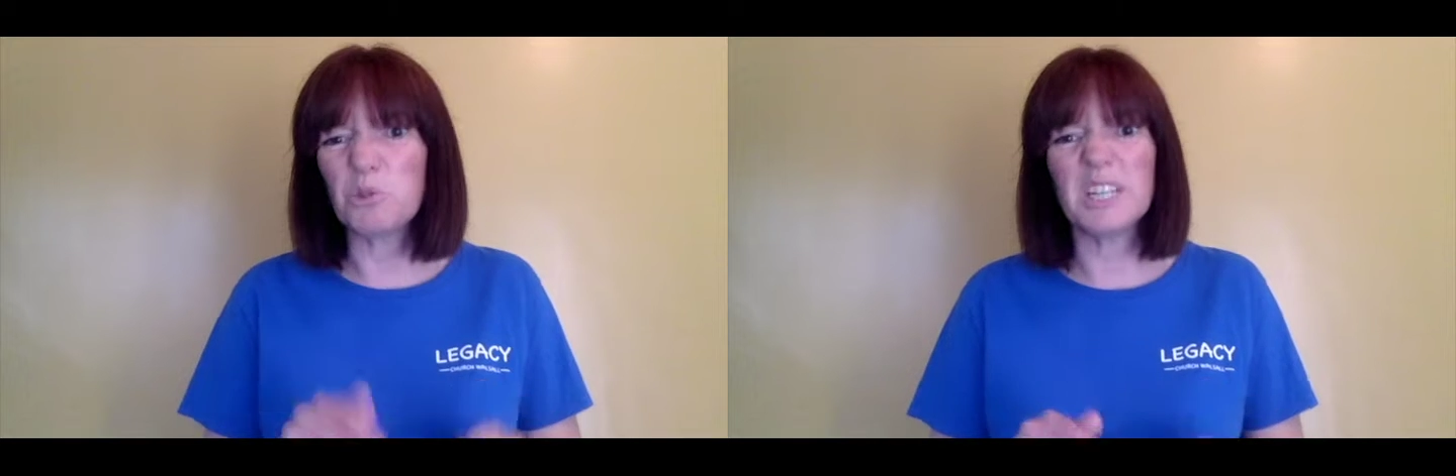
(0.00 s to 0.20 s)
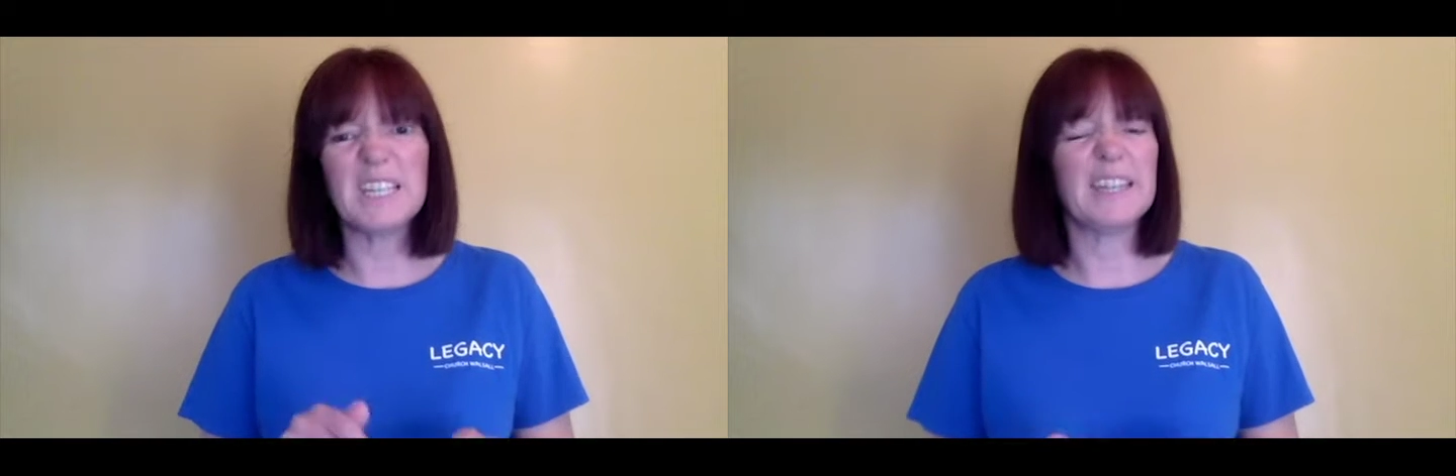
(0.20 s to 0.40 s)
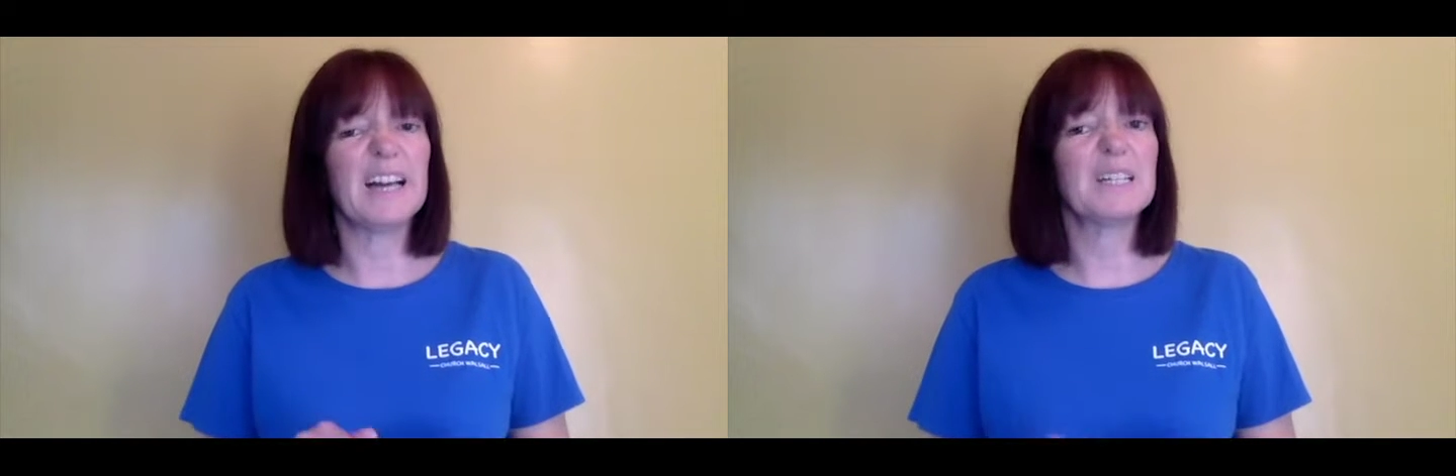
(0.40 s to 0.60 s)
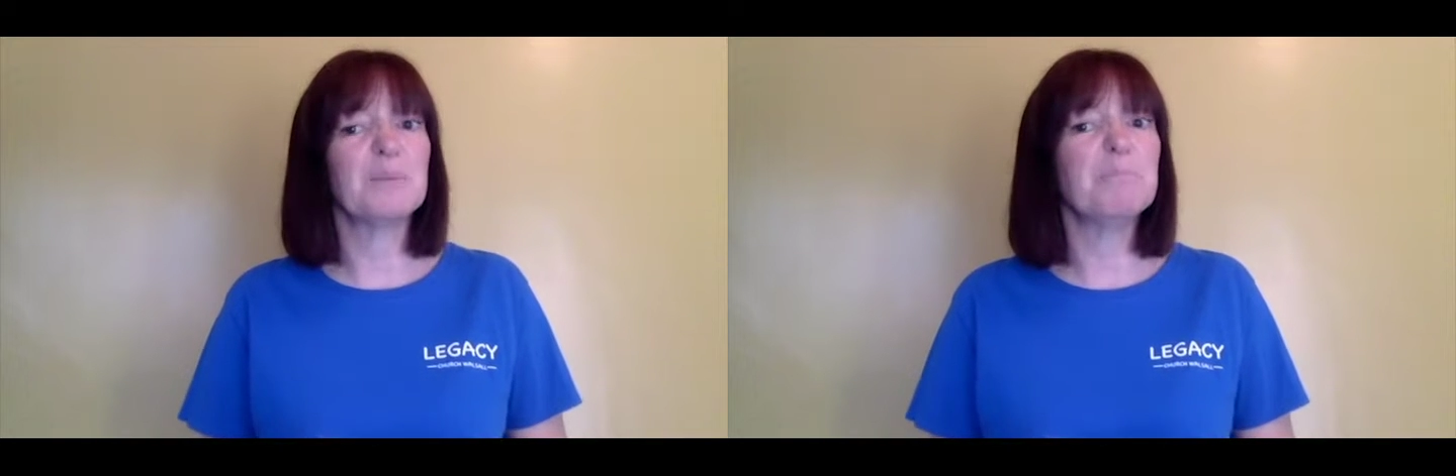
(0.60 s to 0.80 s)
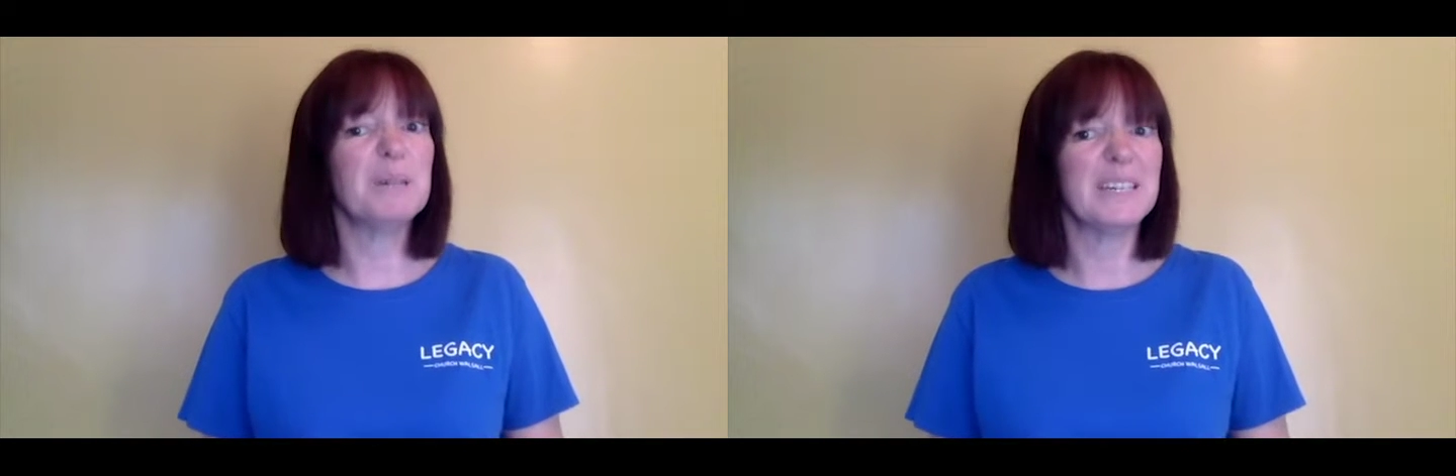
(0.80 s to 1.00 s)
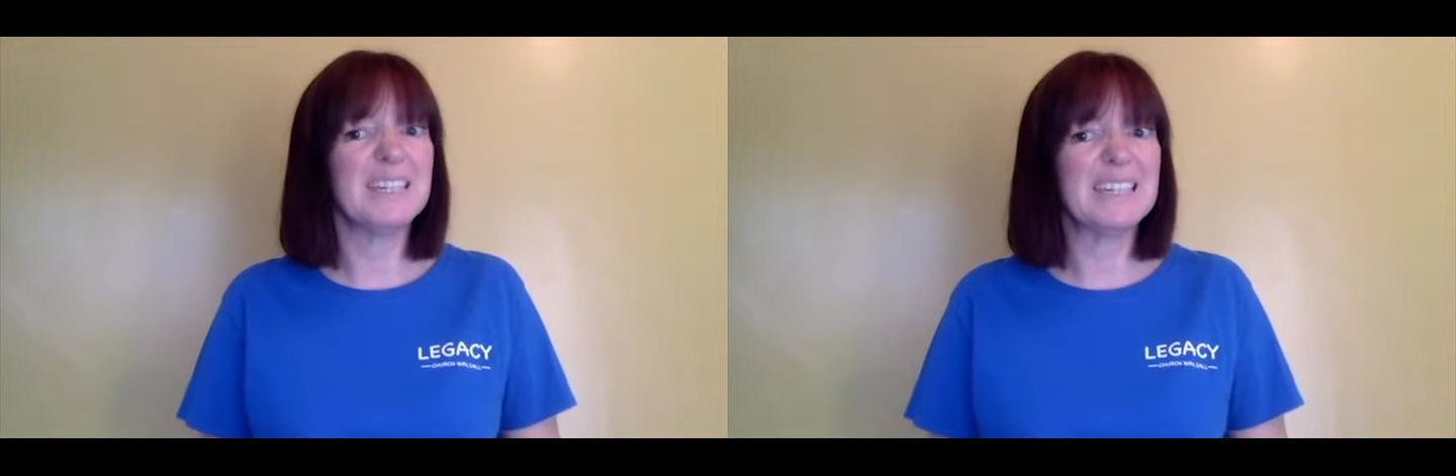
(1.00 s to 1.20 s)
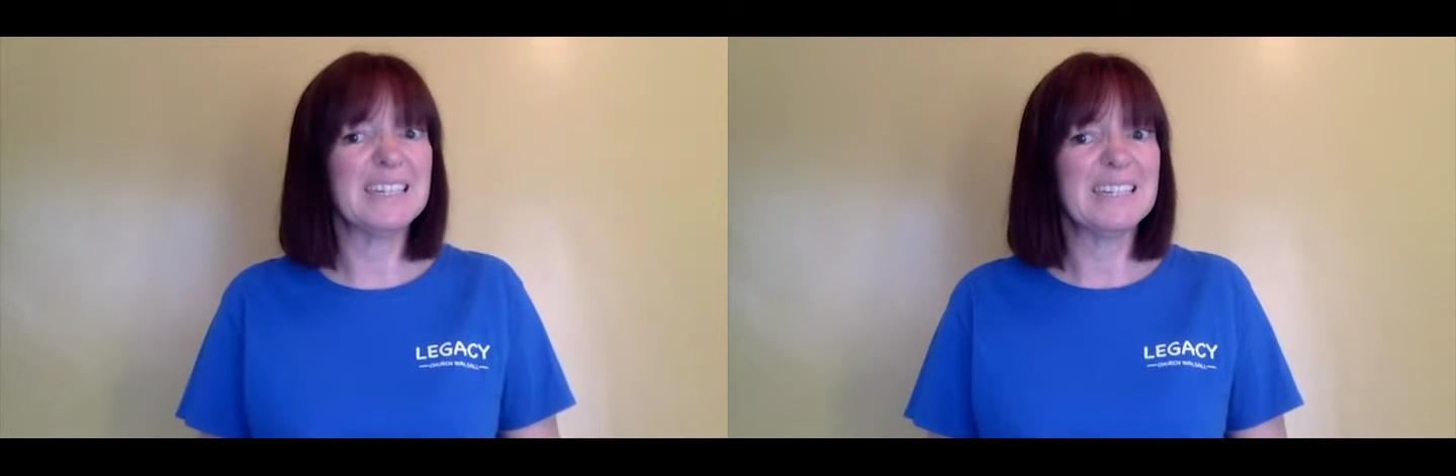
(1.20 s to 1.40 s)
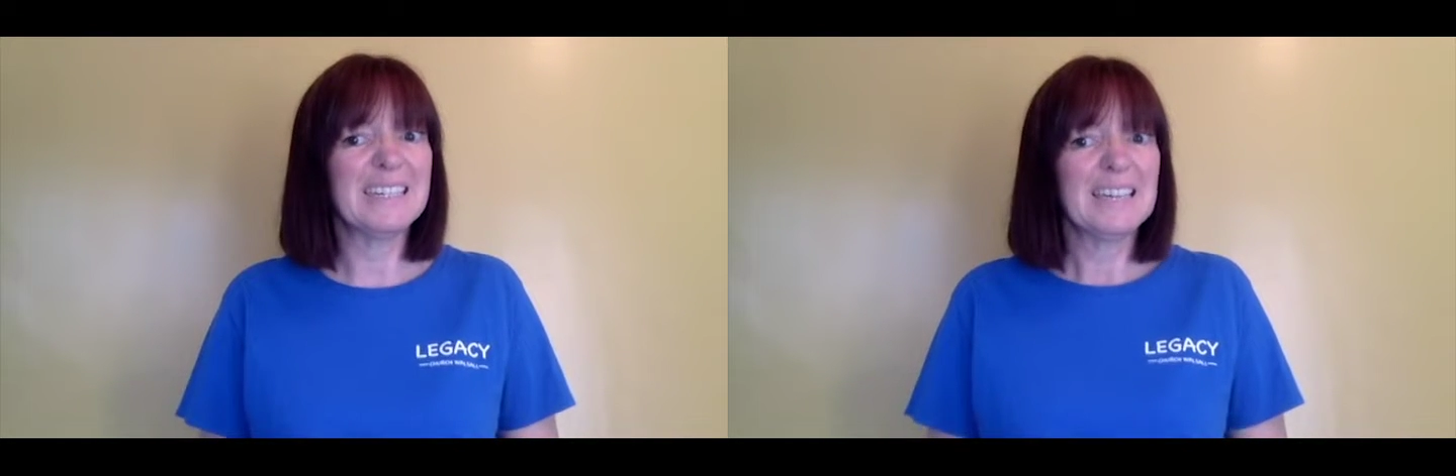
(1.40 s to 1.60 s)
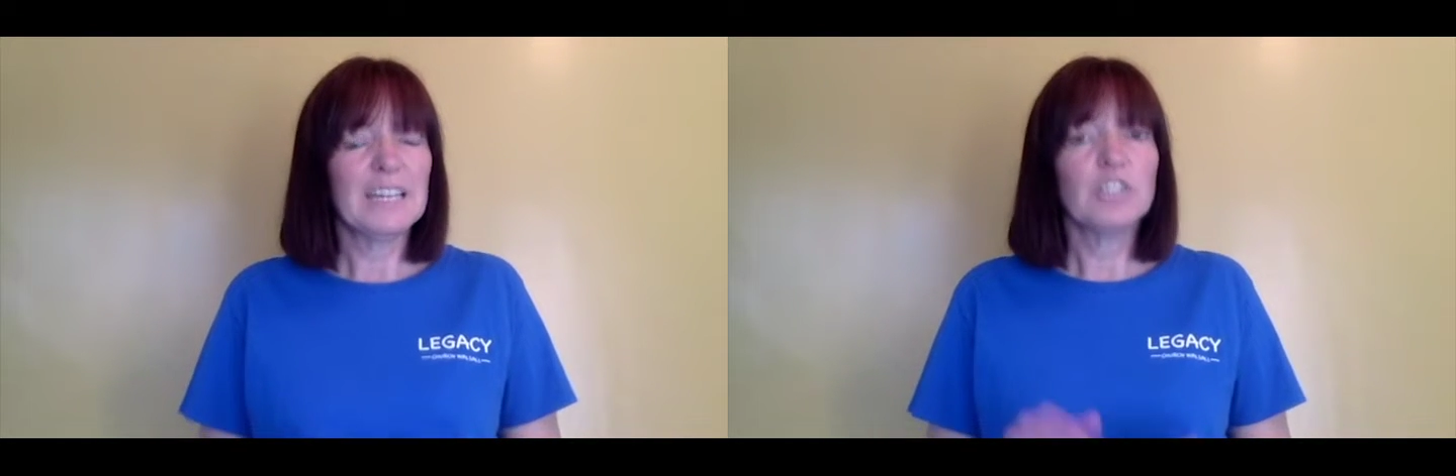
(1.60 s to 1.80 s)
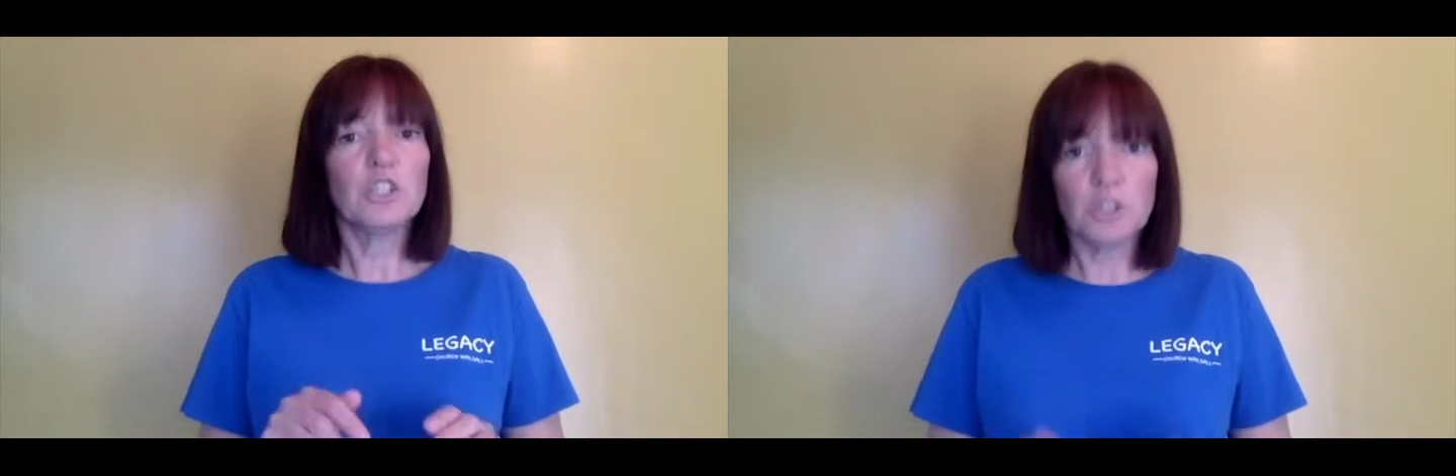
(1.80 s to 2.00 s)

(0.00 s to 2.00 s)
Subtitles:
tricky that can be, to